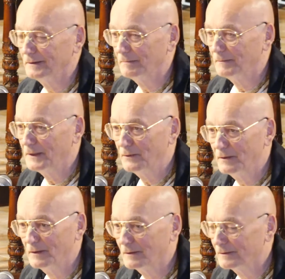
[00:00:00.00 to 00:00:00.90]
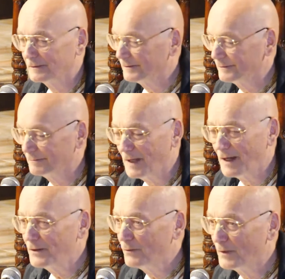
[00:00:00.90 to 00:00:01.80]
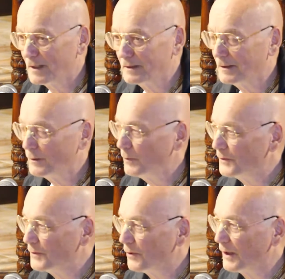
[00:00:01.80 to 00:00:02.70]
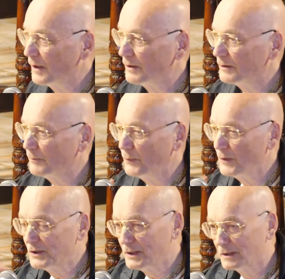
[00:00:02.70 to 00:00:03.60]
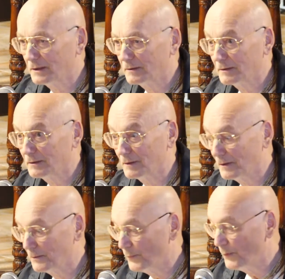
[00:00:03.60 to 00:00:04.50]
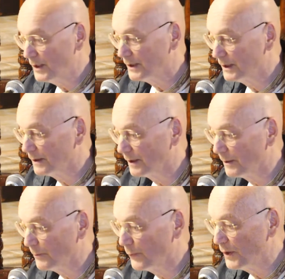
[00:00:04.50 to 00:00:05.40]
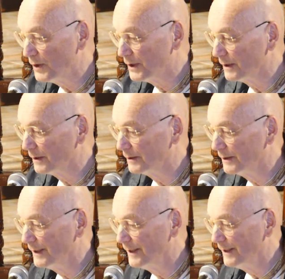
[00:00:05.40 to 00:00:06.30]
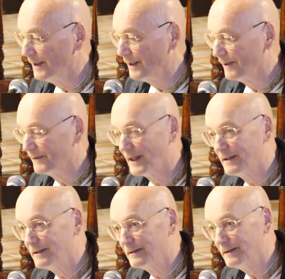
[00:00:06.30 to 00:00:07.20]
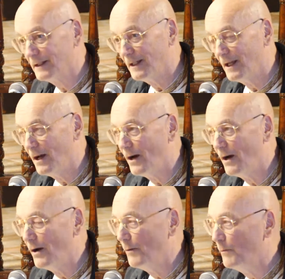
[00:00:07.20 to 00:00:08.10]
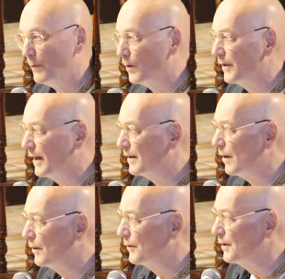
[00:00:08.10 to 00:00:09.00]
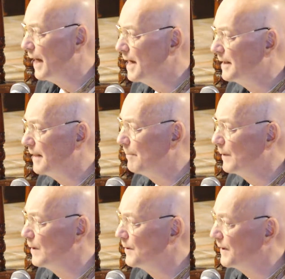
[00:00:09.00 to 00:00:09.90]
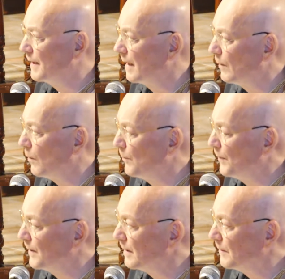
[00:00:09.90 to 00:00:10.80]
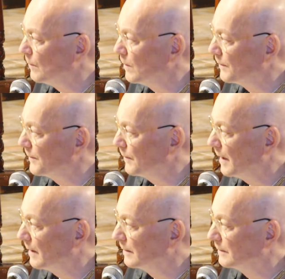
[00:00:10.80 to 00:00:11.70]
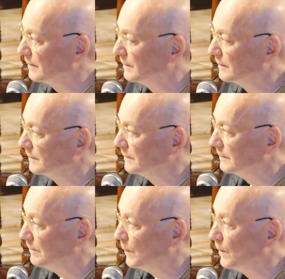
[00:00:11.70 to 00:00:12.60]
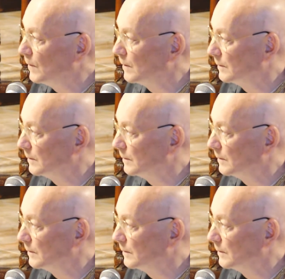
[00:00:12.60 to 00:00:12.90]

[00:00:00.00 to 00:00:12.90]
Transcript: But by the way, he was going on preaching and preaching and preaching. And then more than 108 temples are open in the world today. More